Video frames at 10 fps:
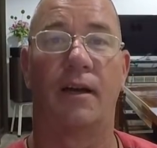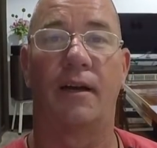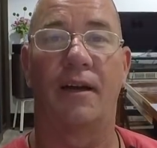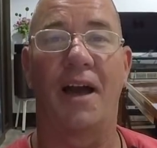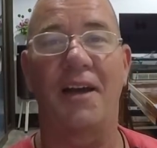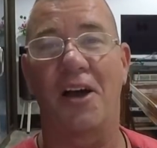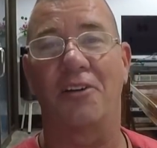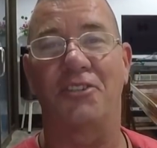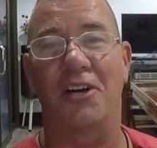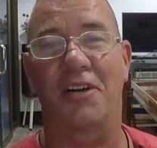Hey
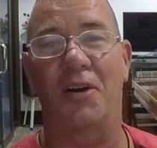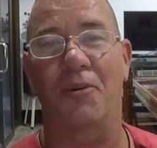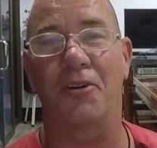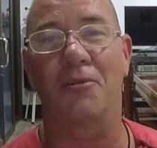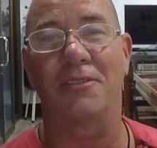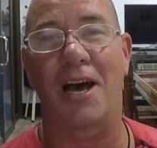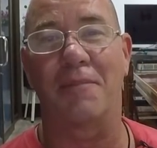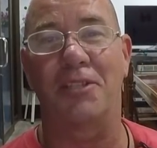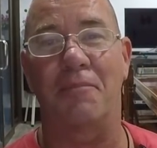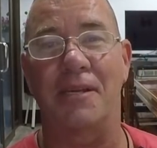y'all, Chuck here with No
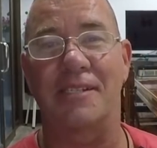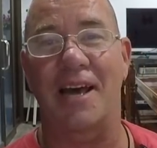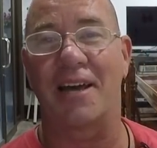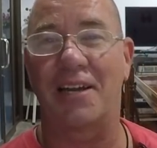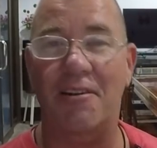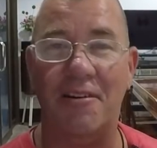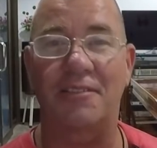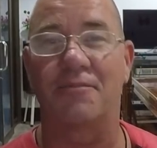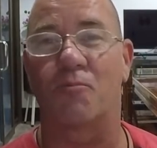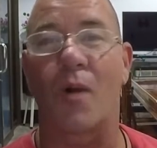Time to Be Sad here
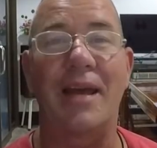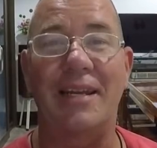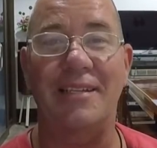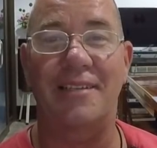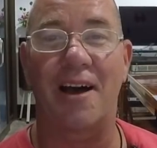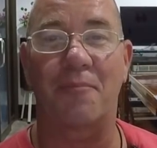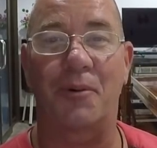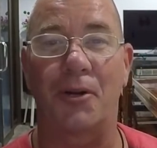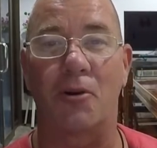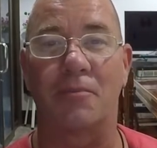in rainy Thap
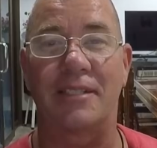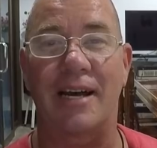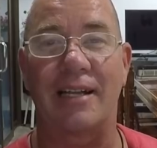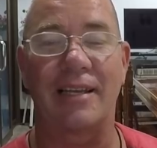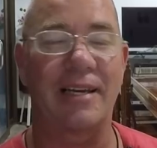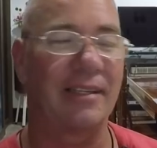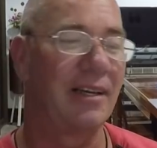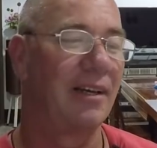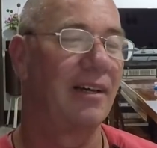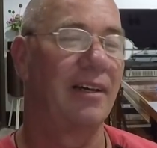Phnom,
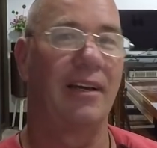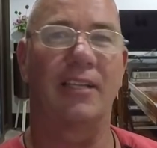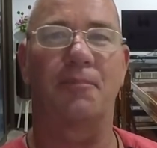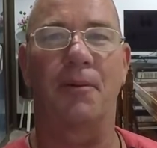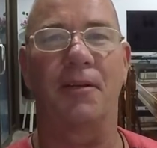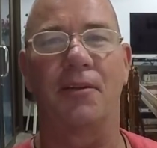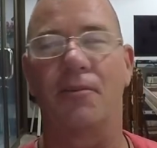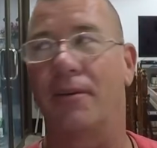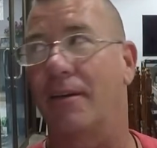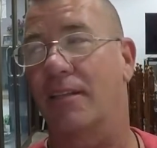Thailand. It's been
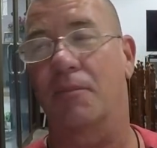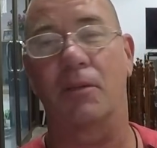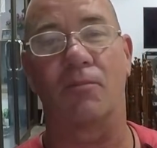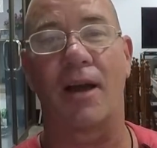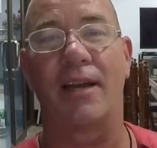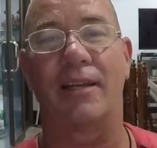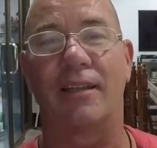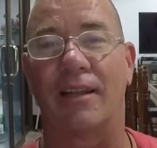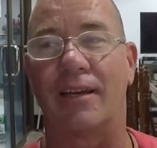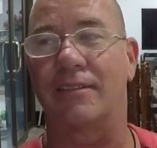doing nothing but raining
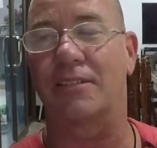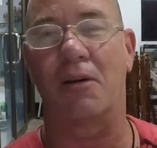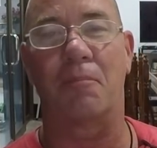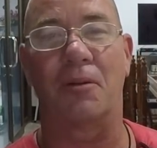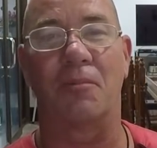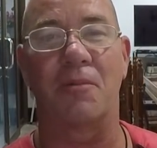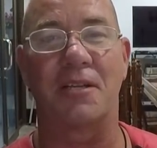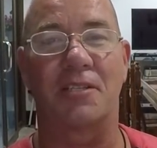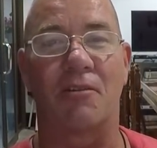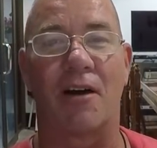the last couple of
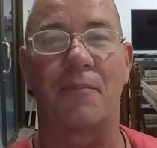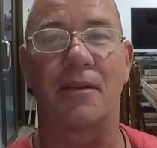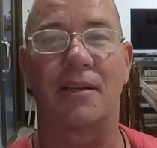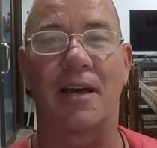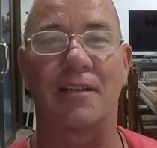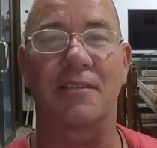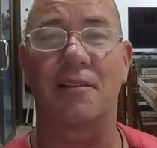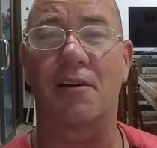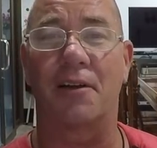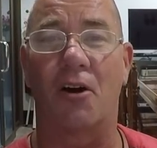weeks, so I've been kind of
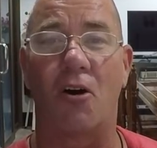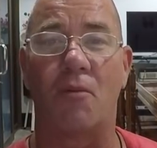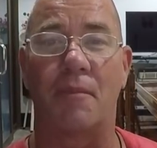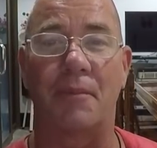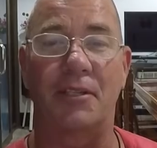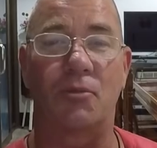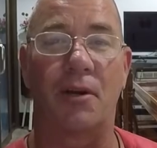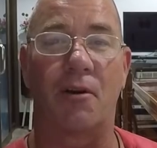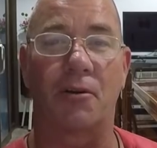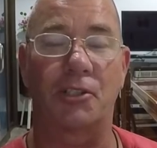stuck at home in
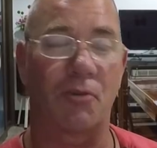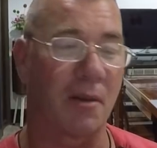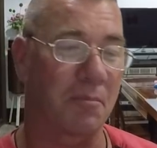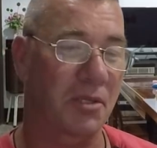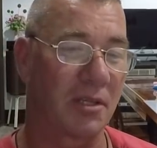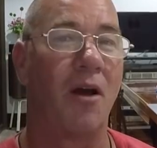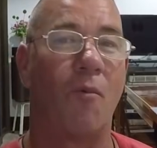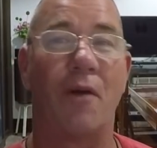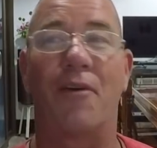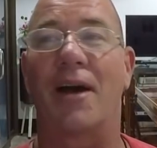between our trips.
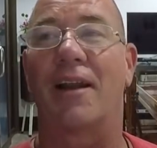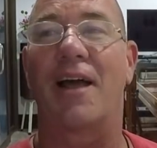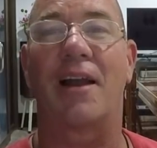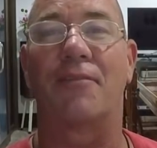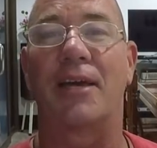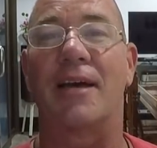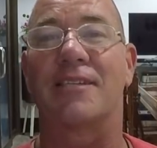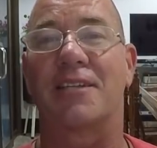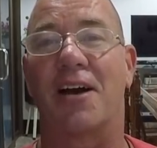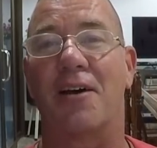We've had a lot of
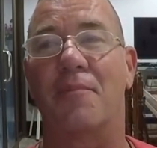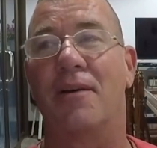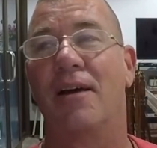guests come